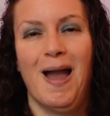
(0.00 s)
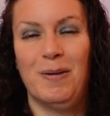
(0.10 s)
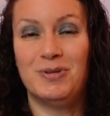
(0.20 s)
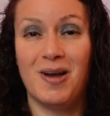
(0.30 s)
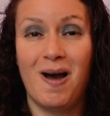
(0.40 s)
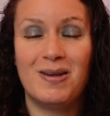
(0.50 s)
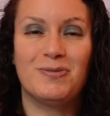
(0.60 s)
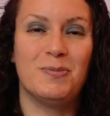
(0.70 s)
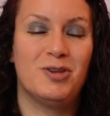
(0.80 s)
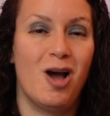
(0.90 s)
Hi, I'm Donna
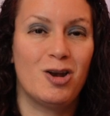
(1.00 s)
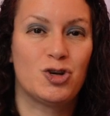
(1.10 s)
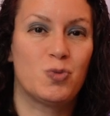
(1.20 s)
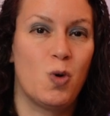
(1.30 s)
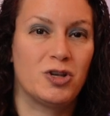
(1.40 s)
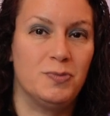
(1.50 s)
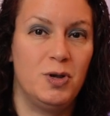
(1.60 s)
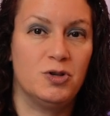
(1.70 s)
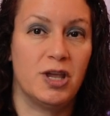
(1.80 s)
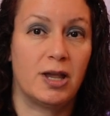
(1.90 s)
from Donna Schwartz
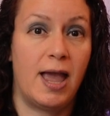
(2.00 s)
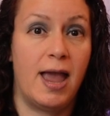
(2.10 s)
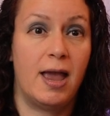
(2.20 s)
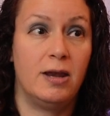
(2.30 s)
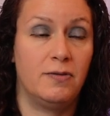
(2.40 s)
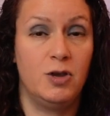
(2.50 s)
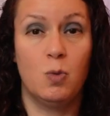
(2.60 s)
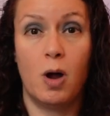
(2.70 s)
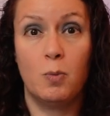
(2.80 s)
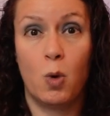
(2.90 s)
Music, and if you
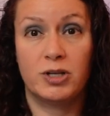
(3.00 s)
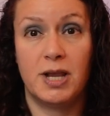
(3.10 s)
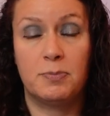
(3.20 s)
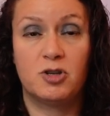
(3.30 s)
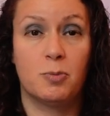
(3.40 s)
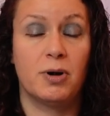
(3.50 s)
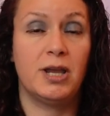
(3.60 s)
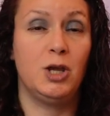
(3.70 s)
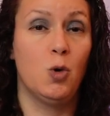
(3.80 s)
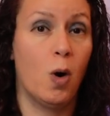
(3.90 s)
want more tips to
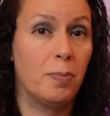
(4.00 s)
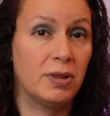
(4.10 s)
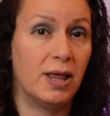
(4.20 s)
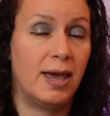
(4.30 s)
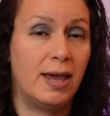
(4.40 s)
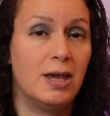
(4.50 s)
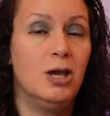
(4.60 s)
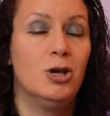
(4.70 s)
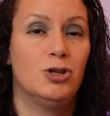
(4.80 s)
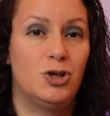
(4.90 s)
bring your playing
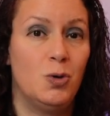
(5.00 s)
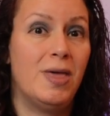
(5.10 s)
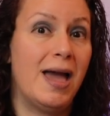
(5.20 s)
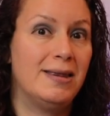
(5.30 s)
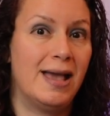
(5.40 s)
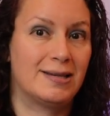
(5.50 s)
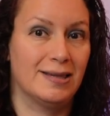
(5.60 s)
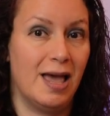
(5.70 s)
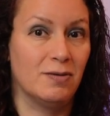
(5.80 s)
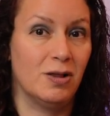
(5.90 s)
to that next
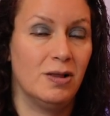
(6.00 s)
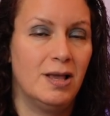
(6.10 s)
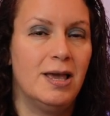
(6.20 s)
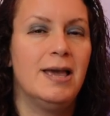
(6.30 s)
level,